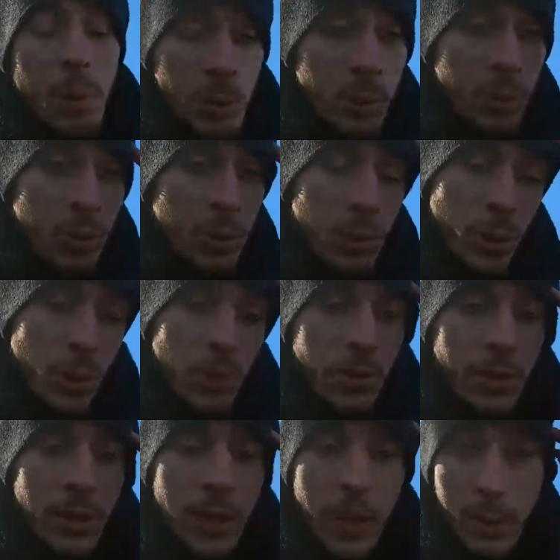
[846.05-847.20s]
But also
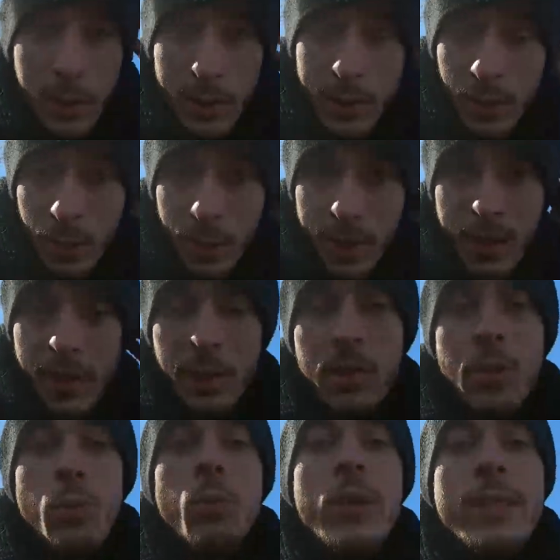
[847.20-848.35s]
too, there was there was
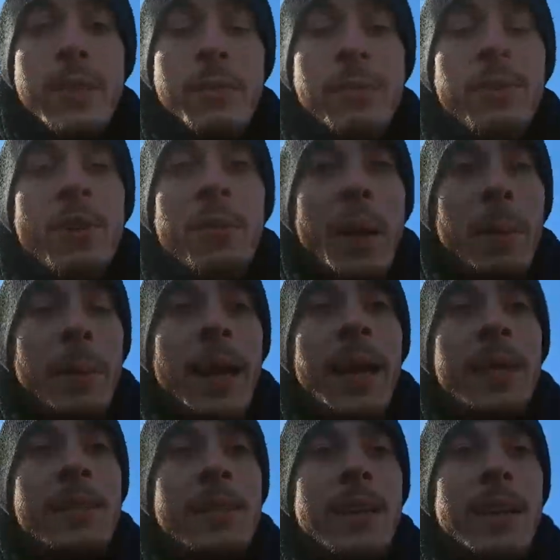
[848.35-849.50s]
there's some wisdom from my
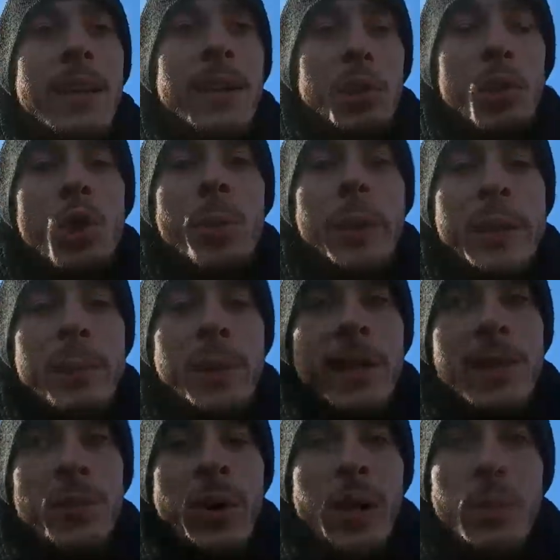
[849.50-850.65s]
past YouTube
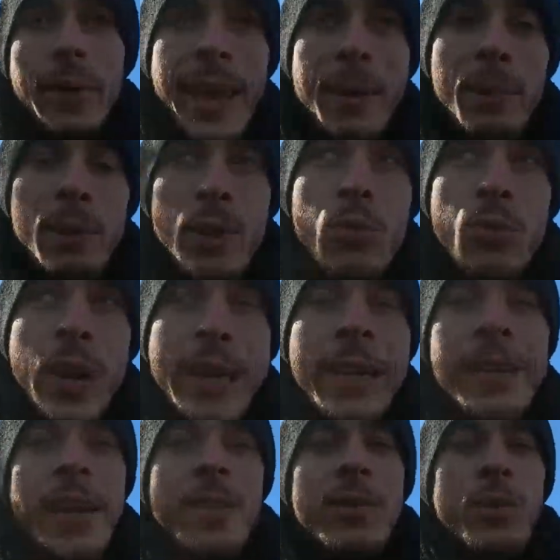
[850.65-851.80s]
experience where I'm able to
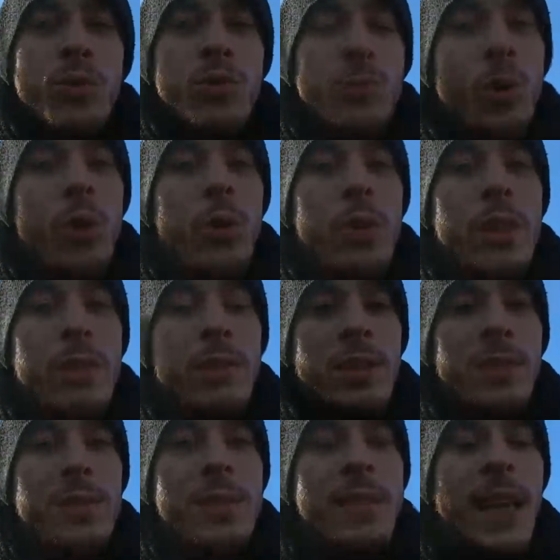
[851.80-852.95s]
recognize those small
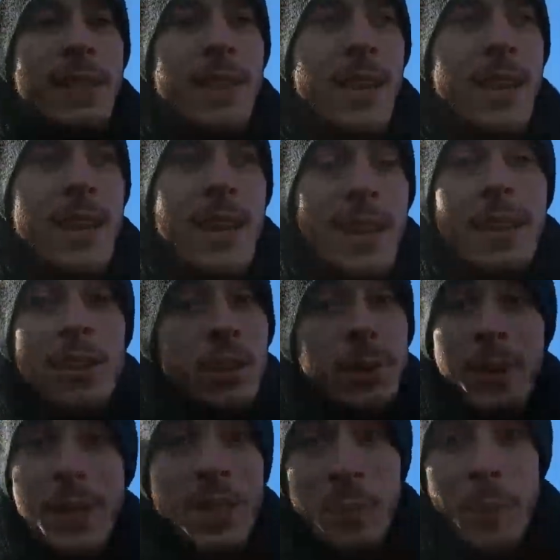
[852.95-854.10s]
levels of success. There's
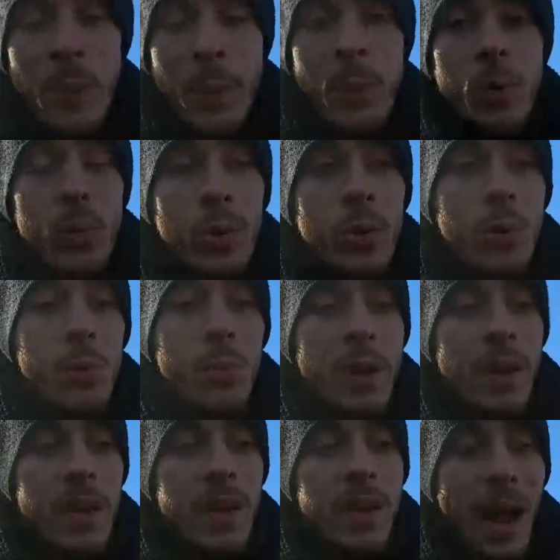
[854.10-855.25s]
a bunch of people whom
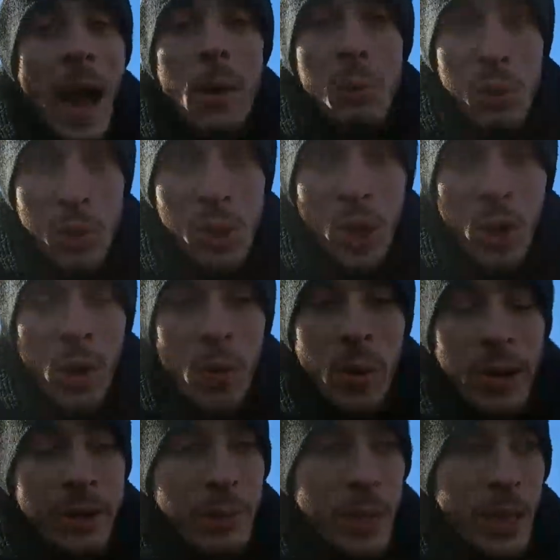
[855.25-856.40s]
I would
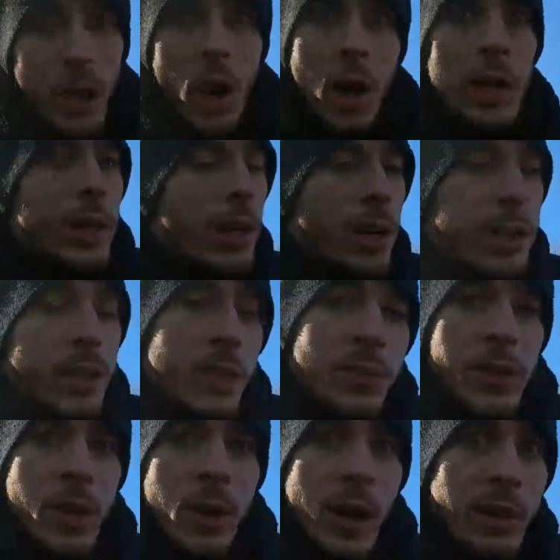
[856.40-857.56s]
show and be like, oh look, this
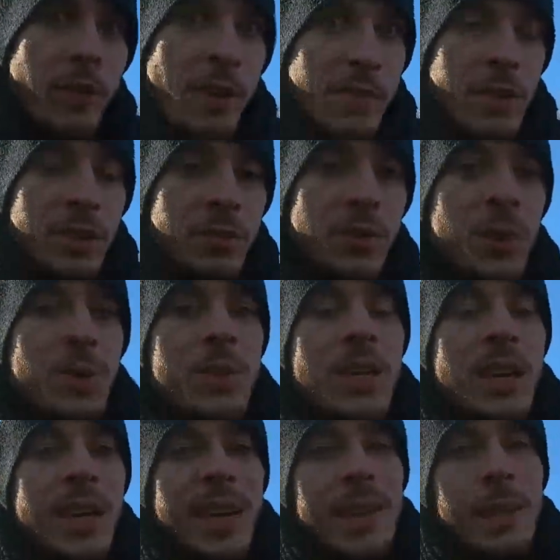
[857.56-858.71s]
video got 500 views,
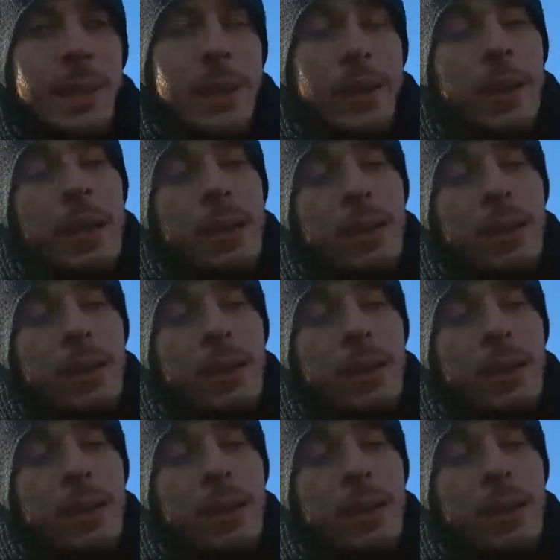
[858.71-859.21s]
and they're like,